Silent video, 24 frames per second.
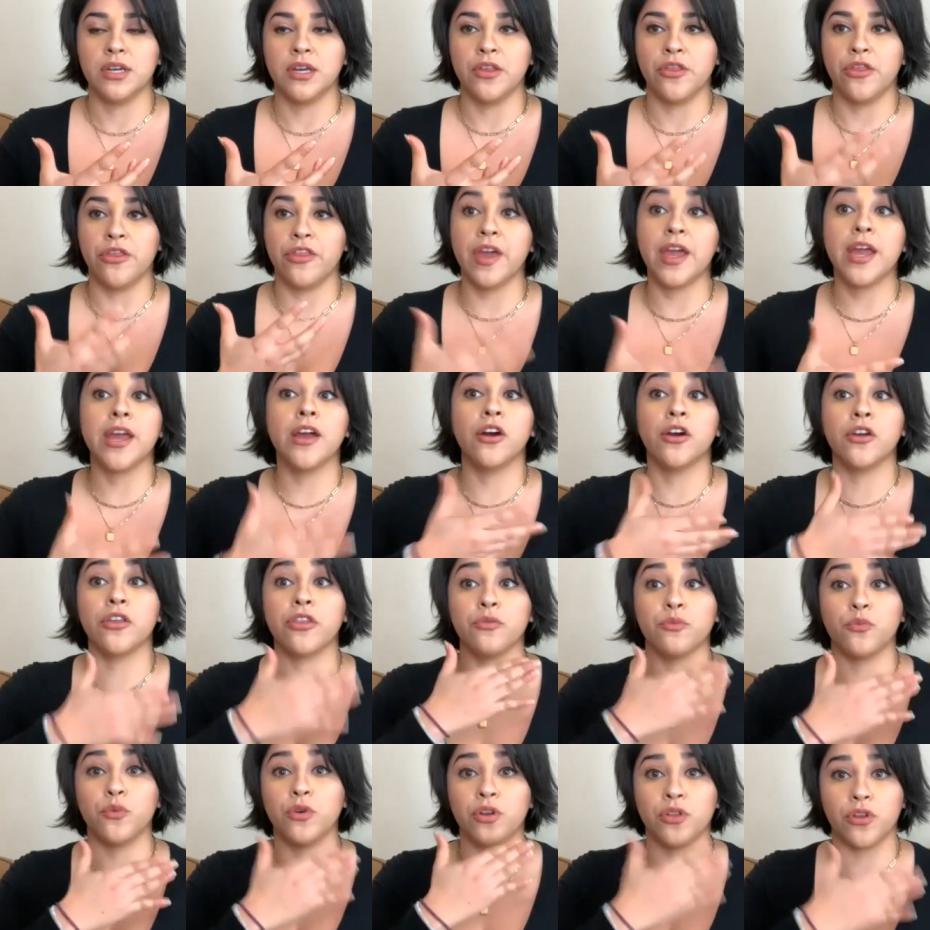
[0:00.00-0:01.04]
They are
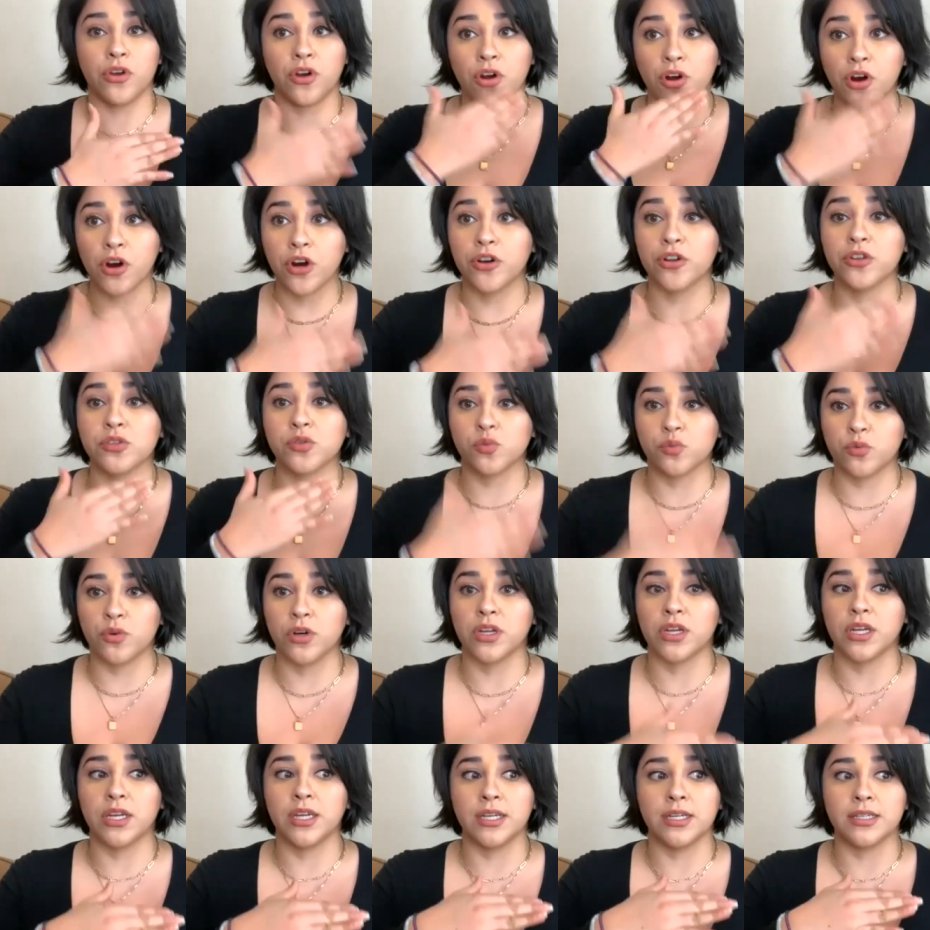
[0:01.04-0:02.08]
one of the hardest
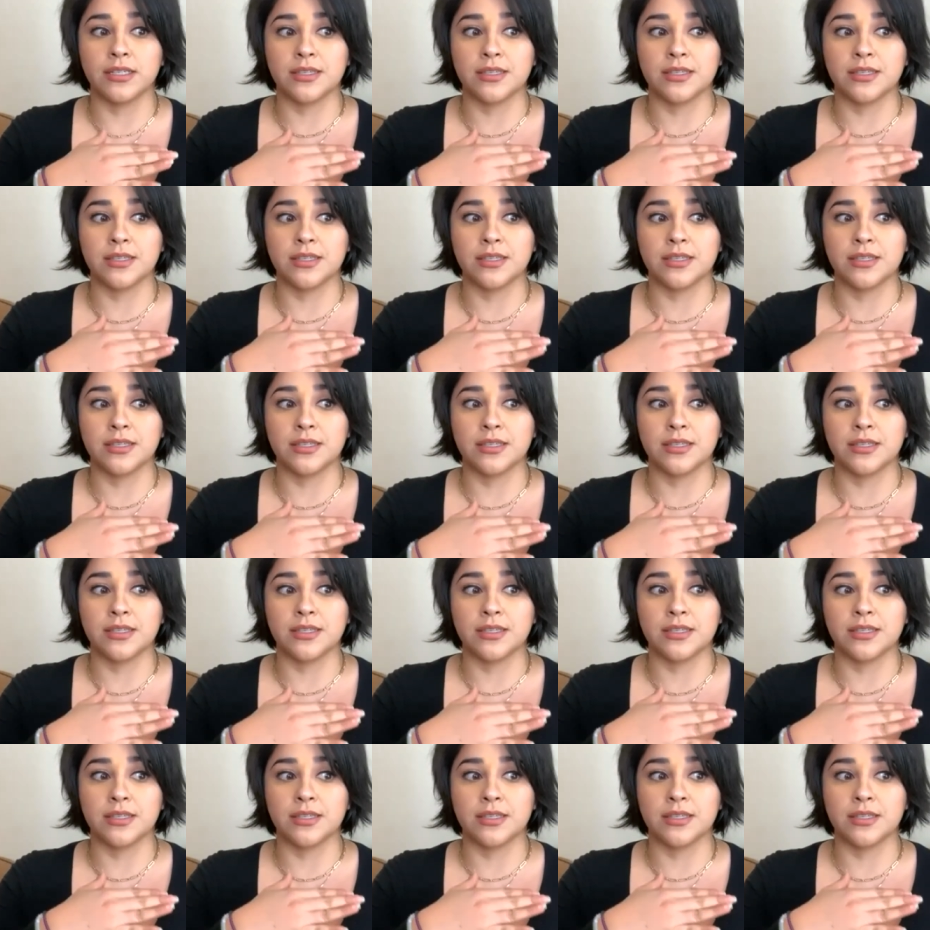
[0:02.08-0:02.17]
working